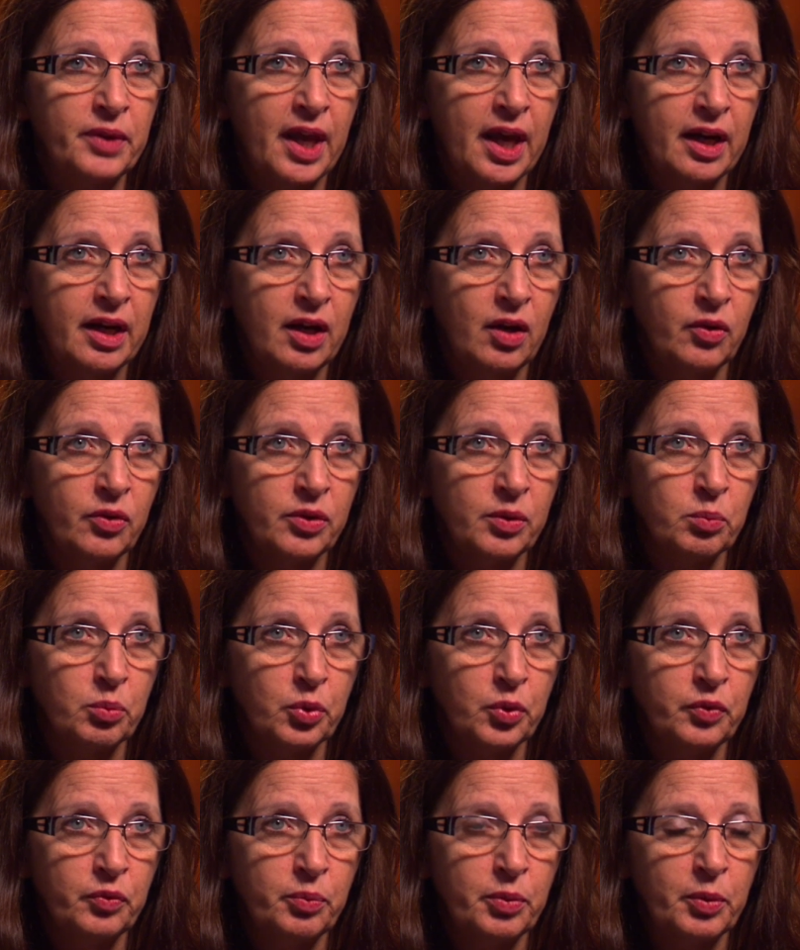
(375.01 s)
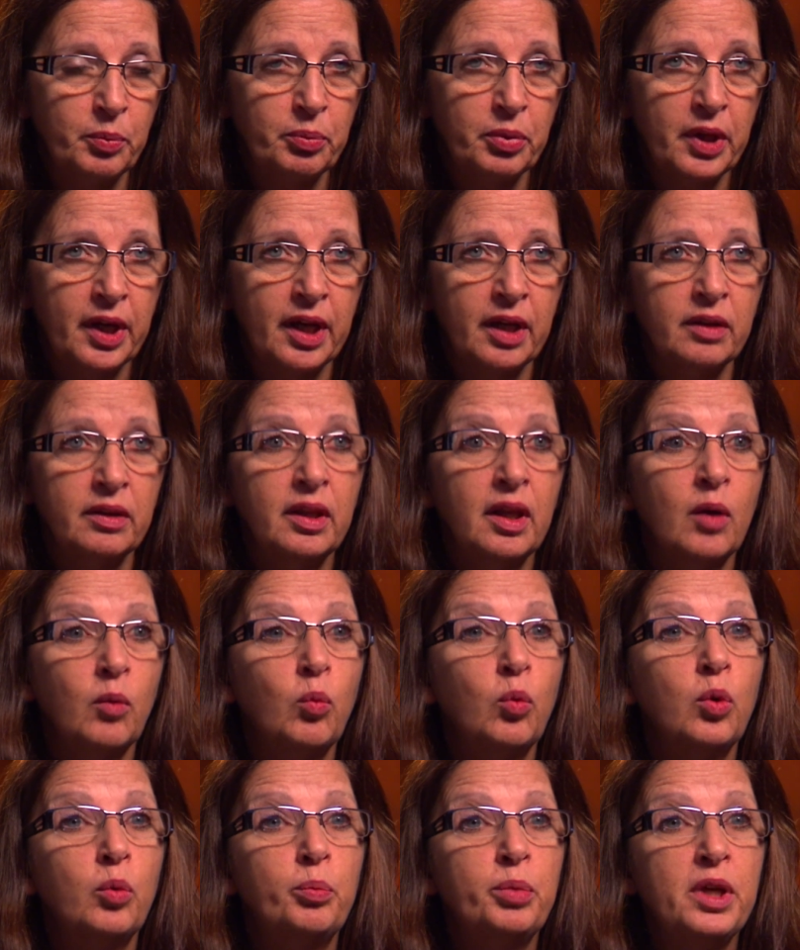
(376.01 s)
that health improvement plan that
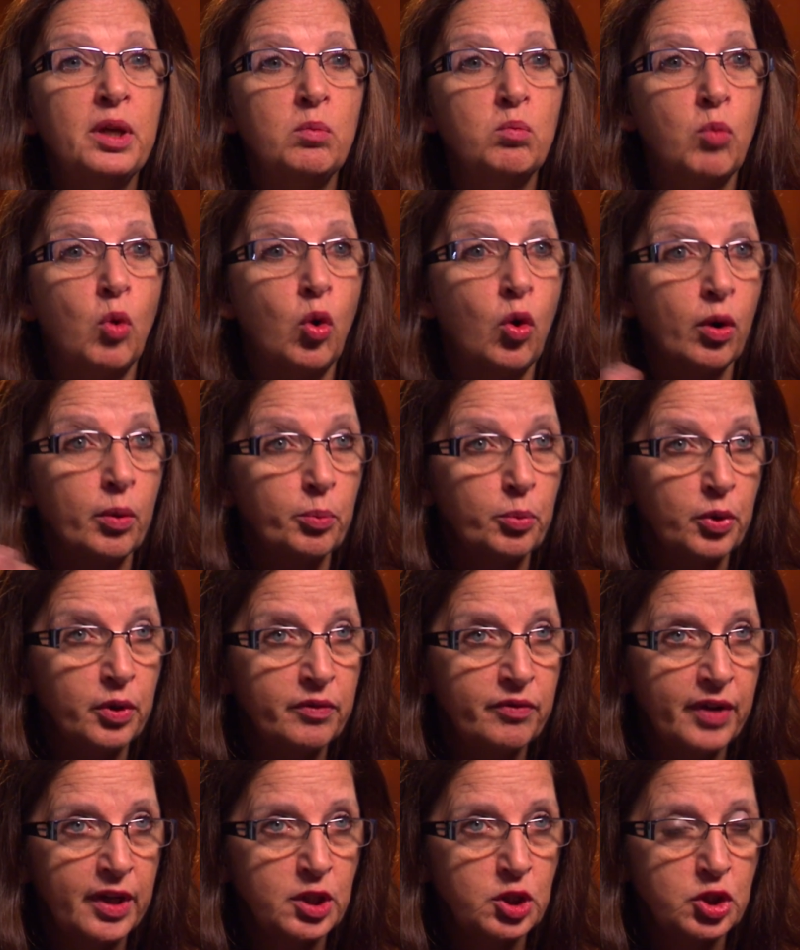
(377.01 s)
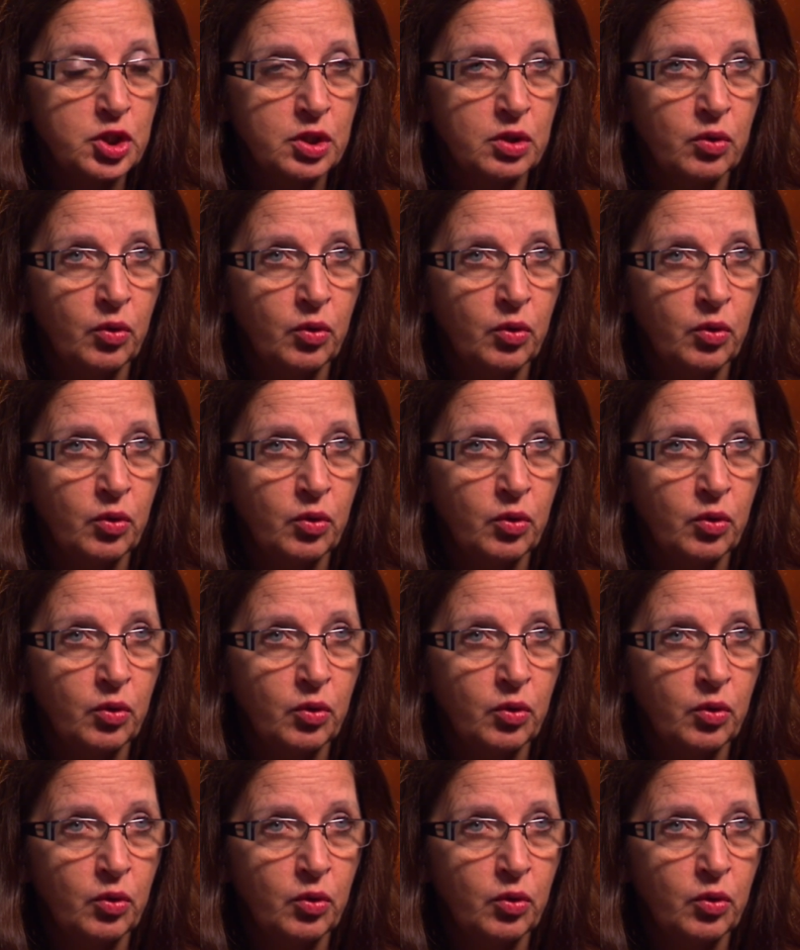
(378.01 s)
will be more prevention